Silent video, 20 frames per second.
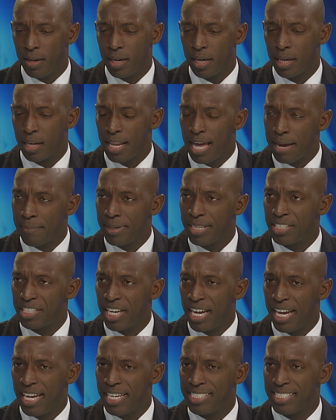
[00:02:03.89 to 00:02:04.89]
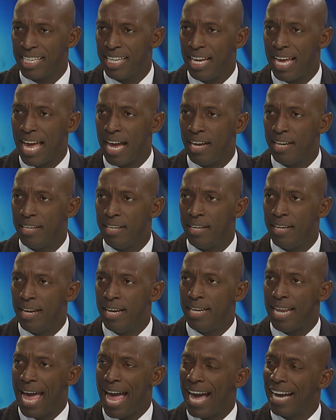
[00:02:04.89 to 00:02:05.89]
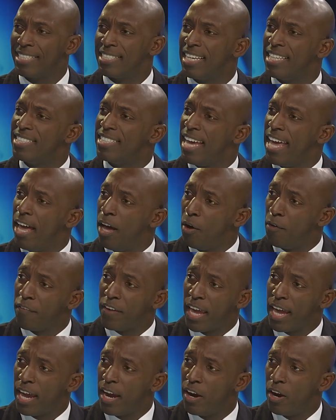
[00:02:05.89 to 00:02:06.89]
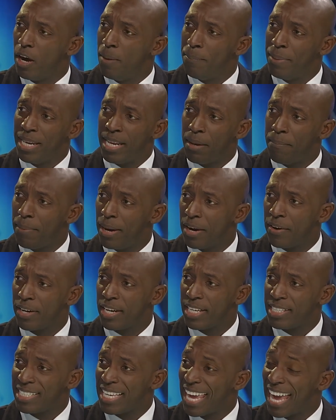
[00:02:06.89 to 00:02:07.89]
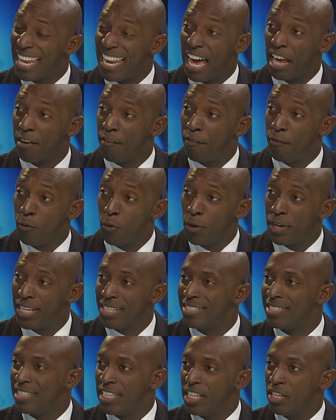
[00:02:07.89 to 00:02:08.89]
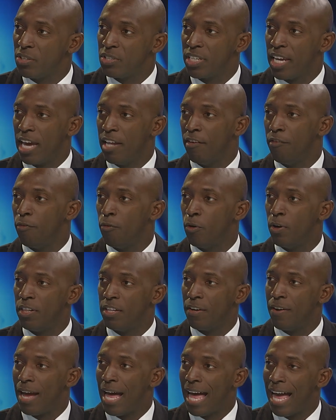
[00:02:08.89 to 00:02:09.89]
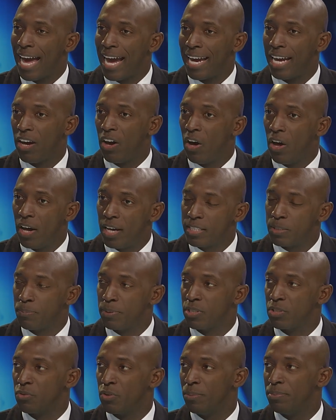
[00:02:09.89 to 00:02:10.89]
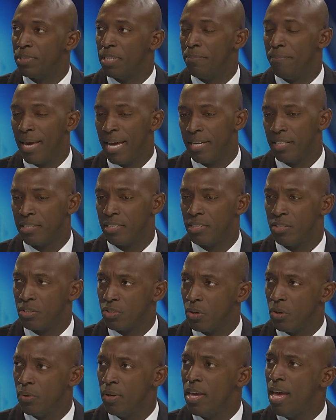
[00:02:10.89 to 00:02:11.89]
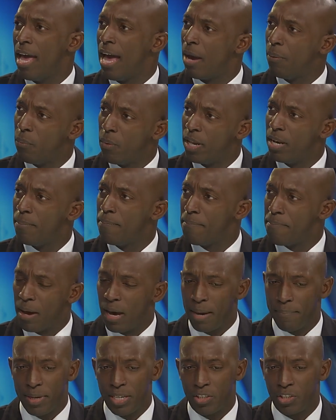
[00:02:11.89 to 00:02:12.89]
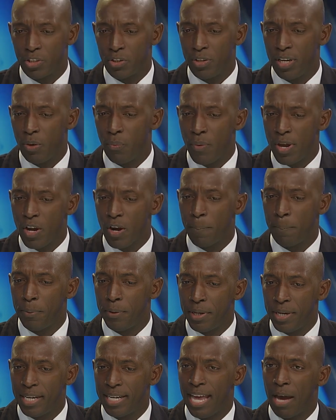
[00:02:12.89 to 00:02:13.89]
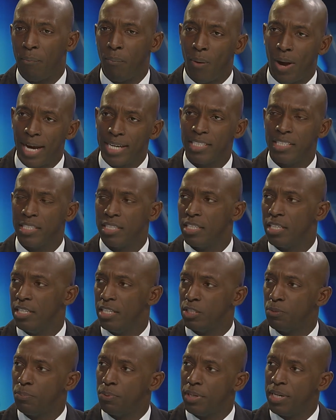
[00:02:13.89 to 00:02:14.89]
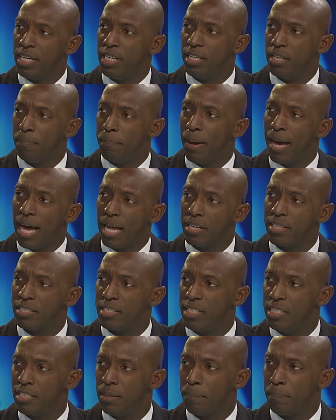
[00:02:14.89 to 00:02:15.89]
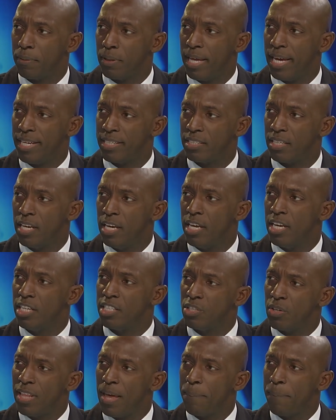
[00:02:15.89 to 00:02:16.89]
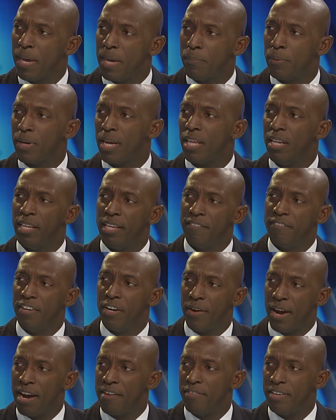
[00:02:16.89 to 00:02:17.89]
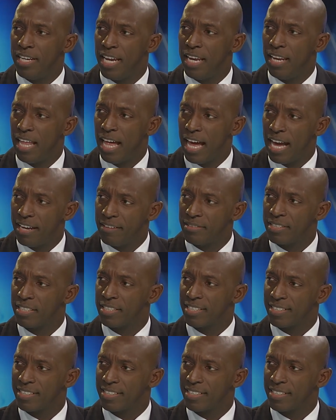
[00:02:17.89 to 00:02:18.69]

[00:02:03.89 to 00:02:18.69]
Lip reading: climate change, the access to health care, many Americans cannot afford it. Seniors can't afford their high-cost prescription medicine. So I want to ensure that Washington is putting the policies in place so that people can live their everyday lives.